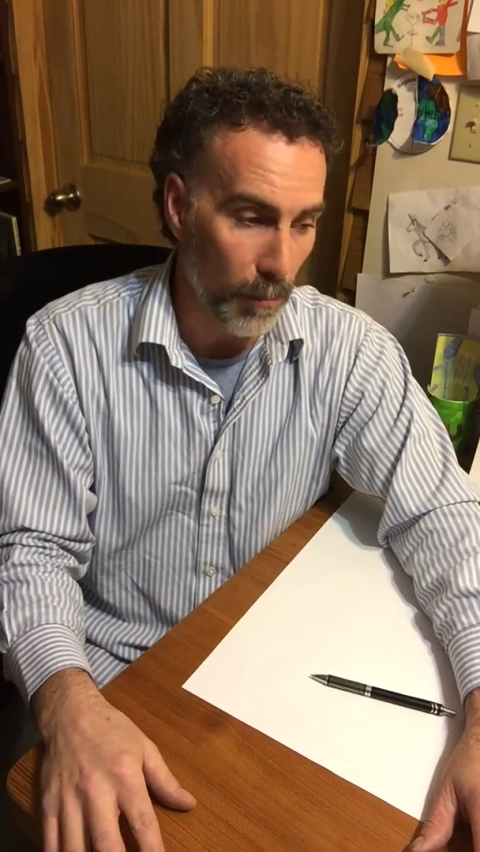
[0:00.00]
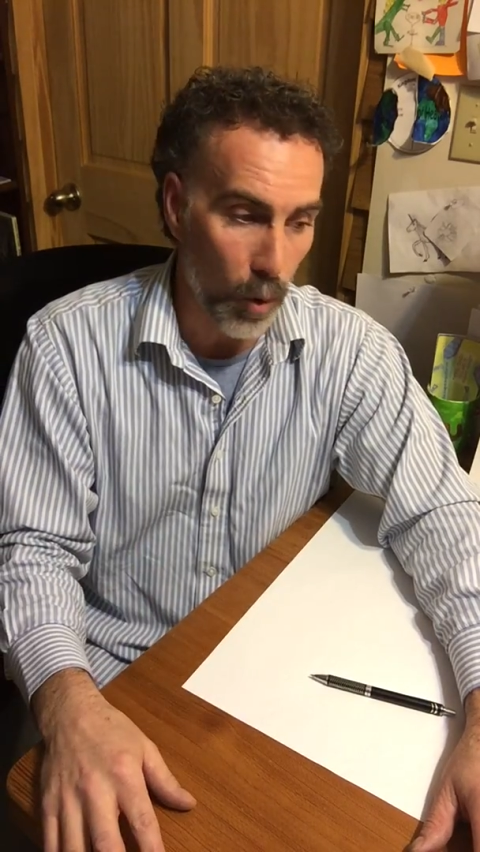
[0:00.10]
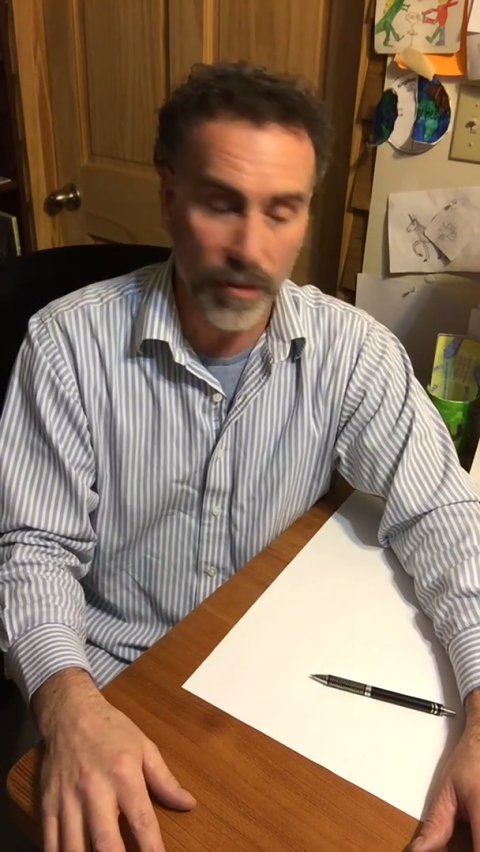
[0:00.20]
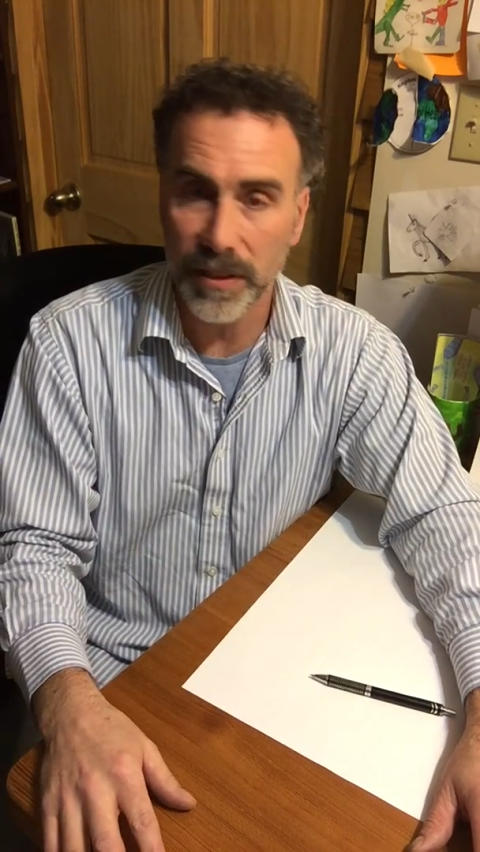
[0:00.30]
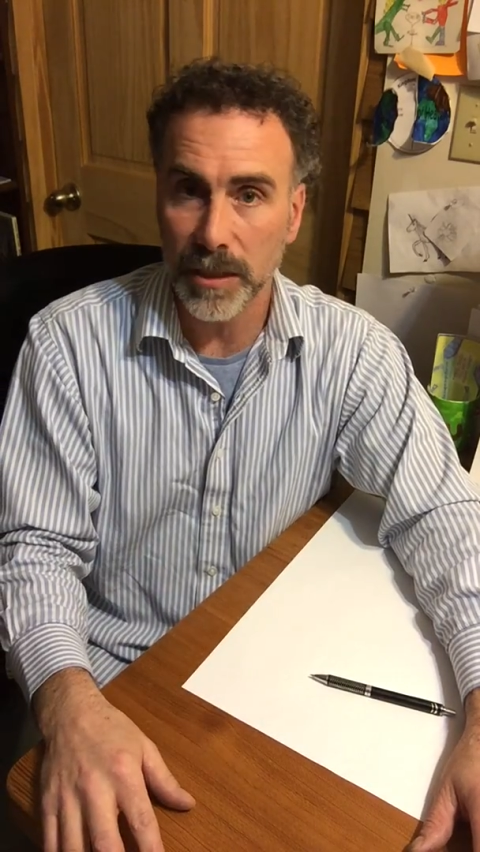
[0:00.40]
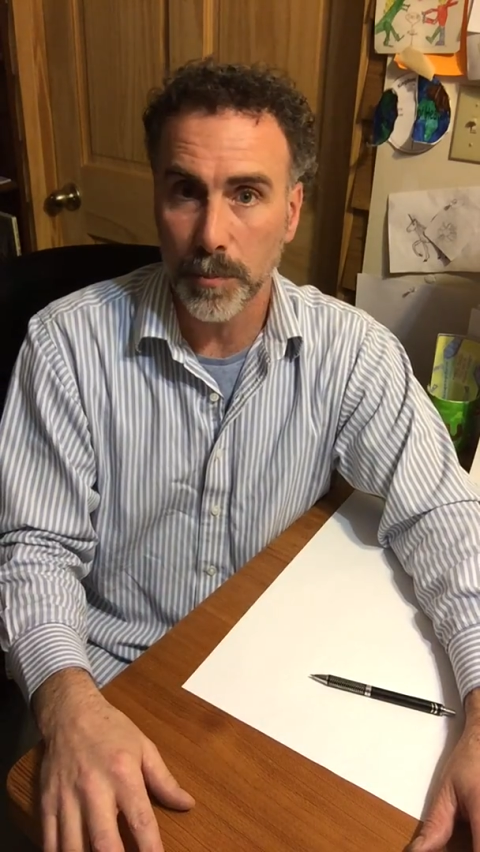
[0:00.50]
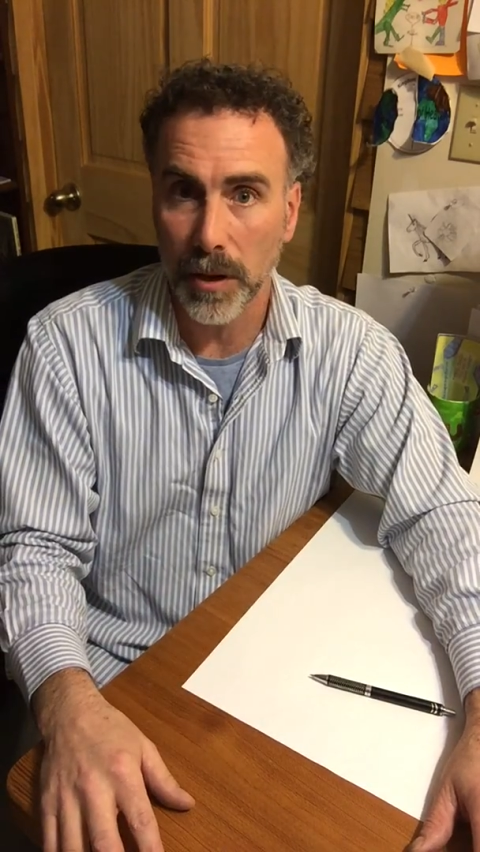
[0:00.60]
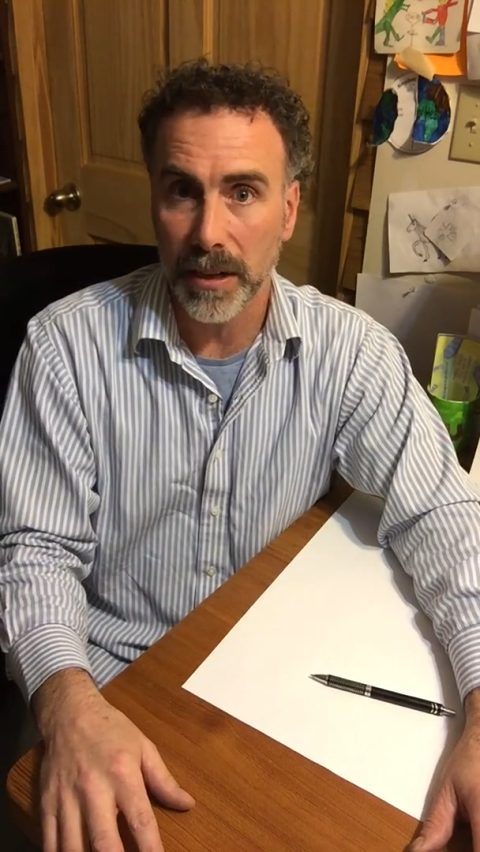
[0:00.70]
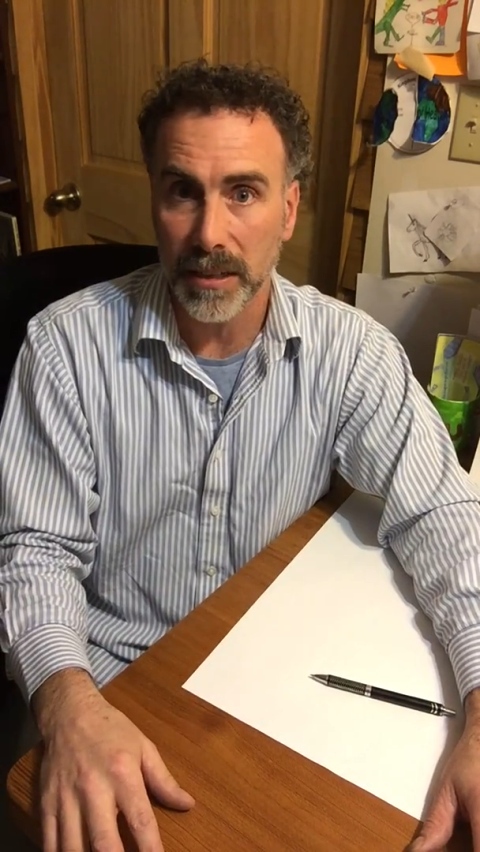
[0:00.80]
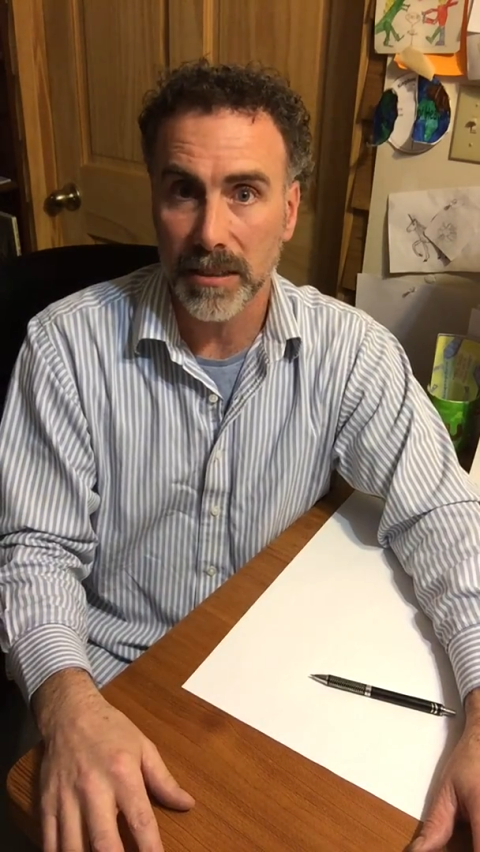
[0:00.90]
more of these
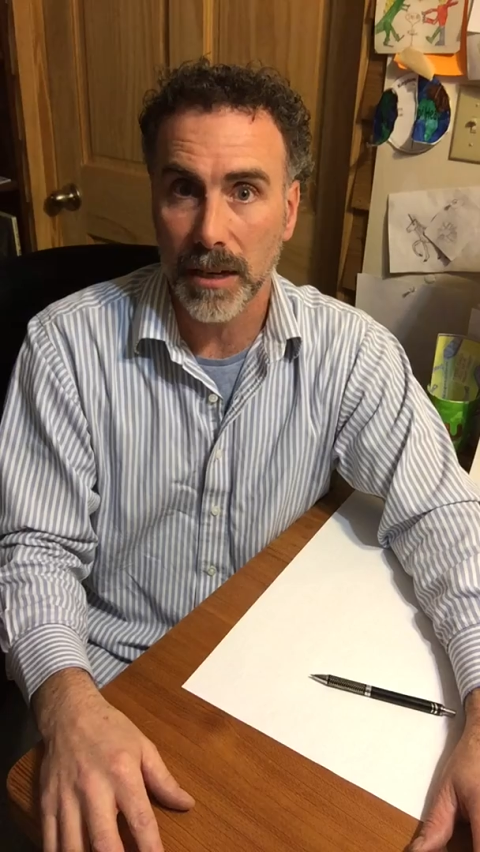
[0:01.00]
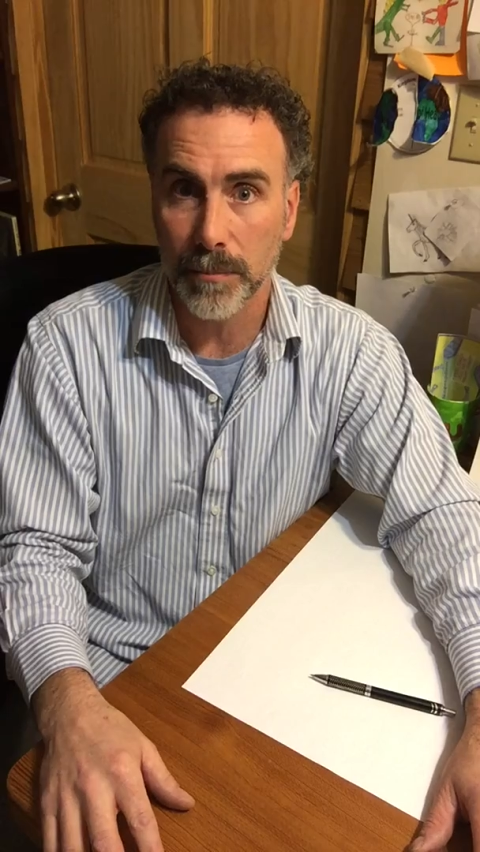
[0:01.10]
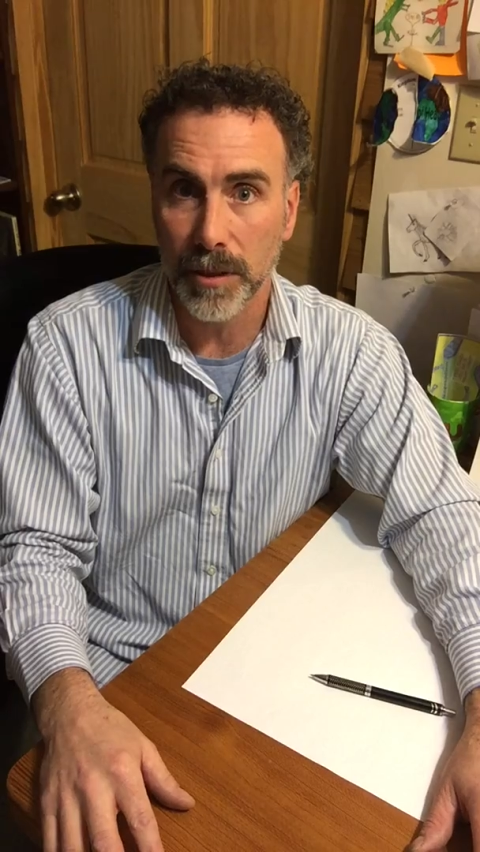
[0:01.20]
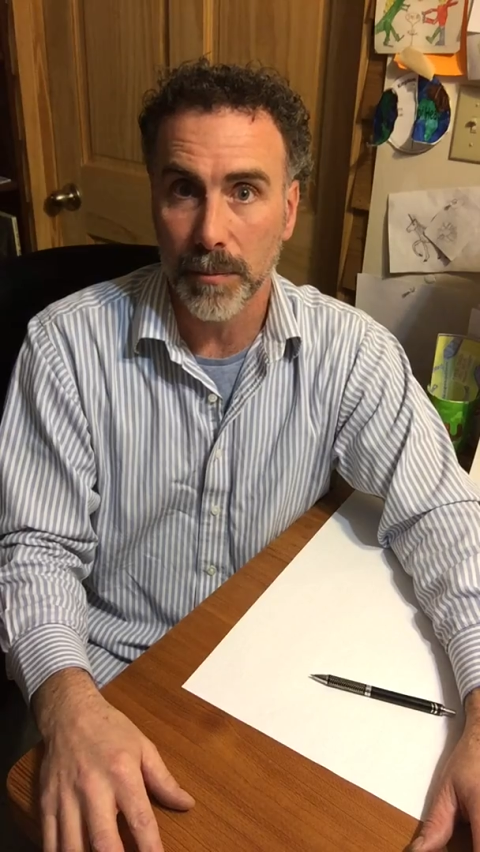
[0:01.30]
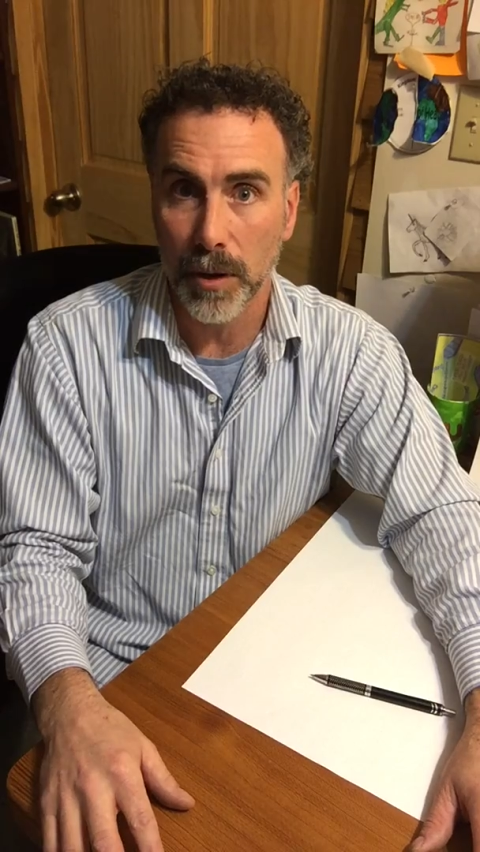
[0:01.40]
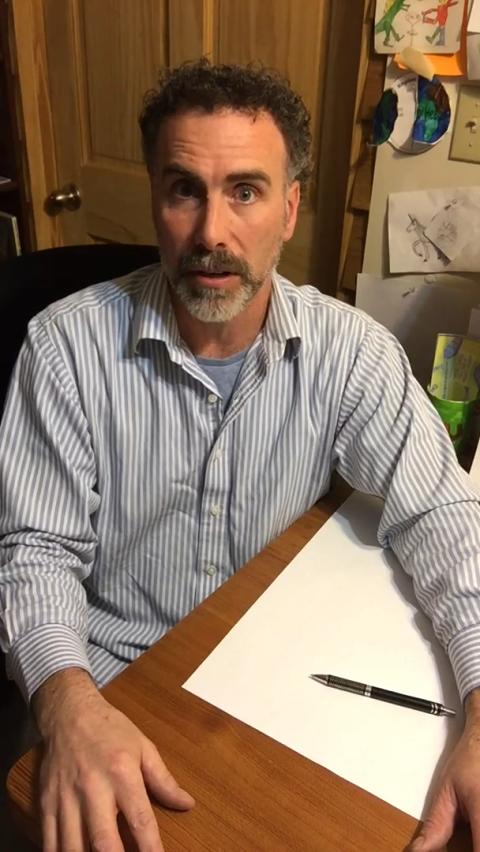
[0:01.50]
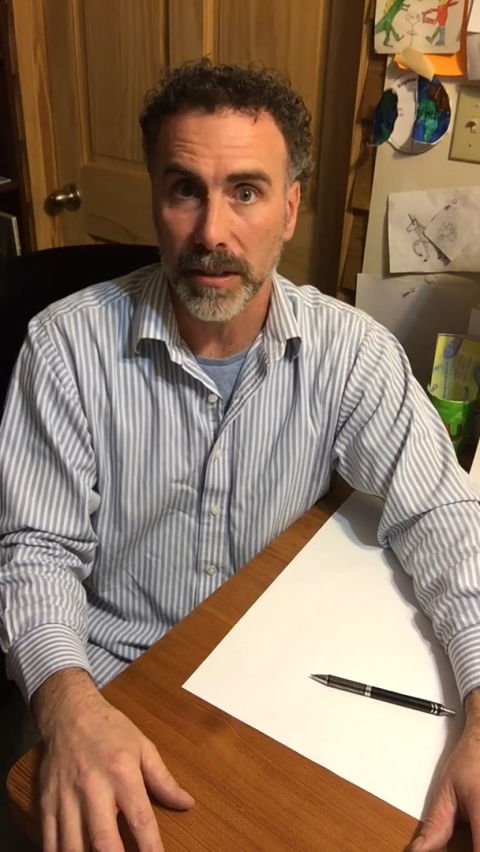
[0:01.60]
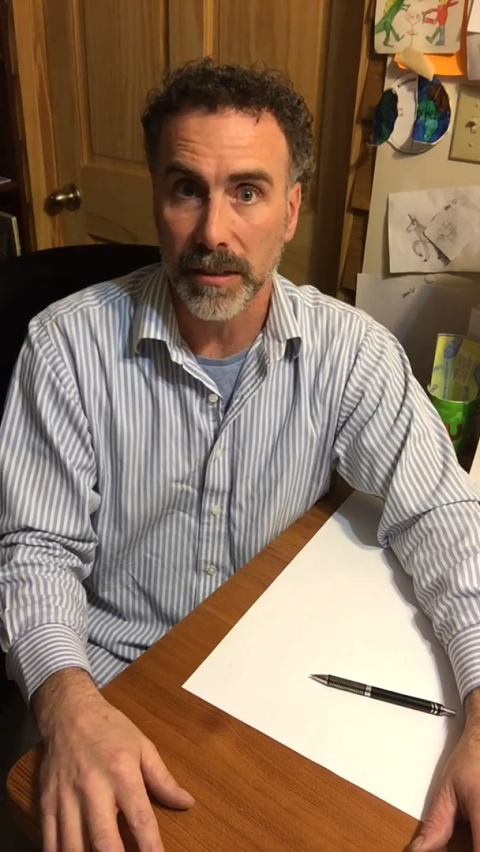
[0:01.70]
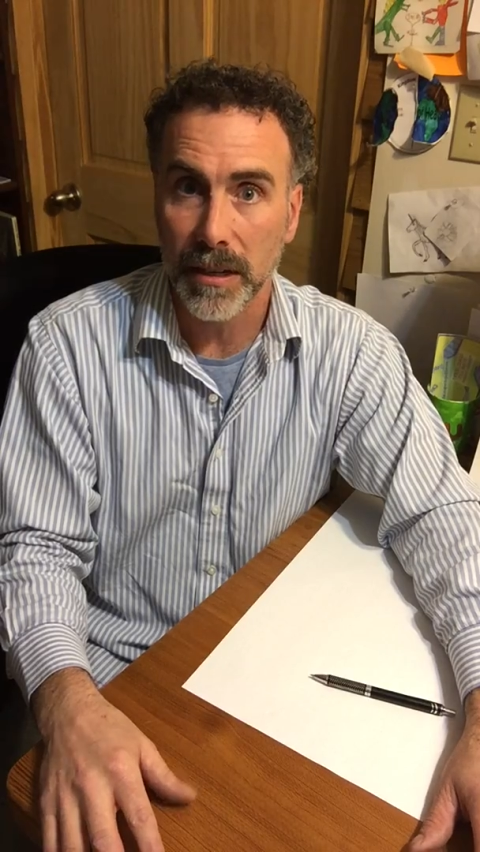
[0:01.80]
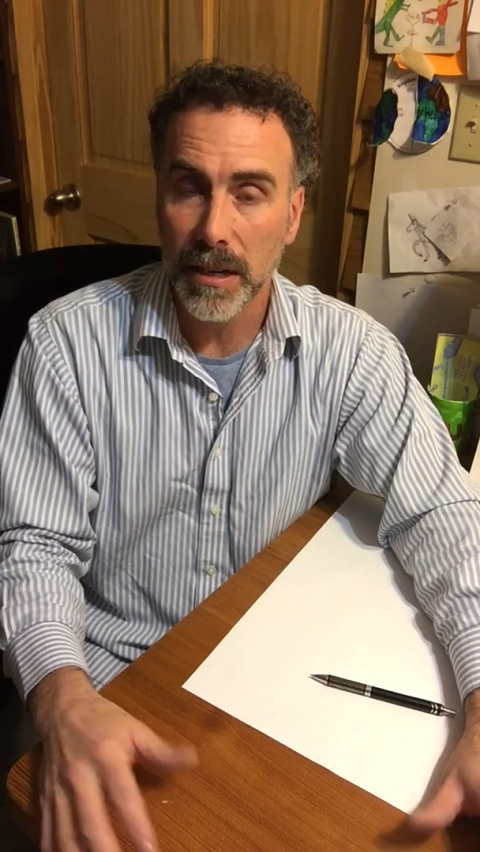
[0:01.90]
products come to the market.